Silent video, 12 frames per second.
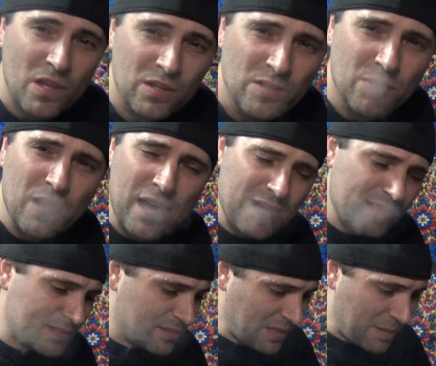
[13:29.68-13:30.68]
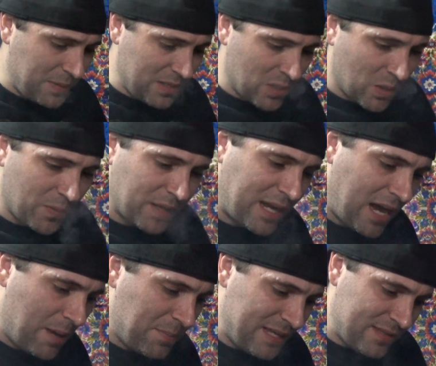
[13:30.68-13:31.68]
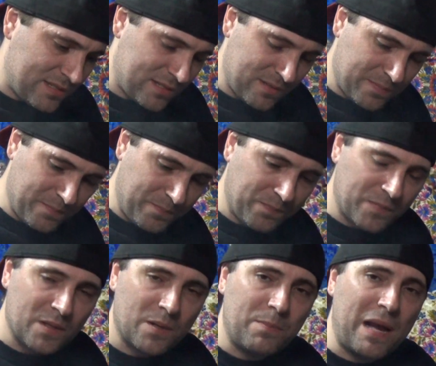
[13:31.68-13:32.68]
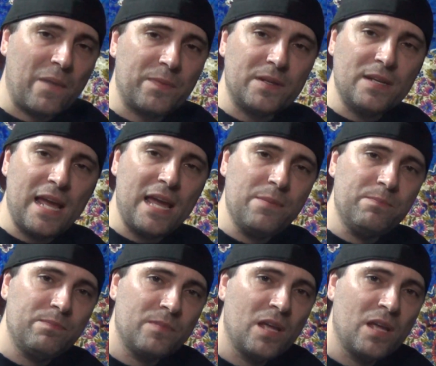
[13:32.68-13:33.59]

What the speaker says: You guys let me know in the comments about the name.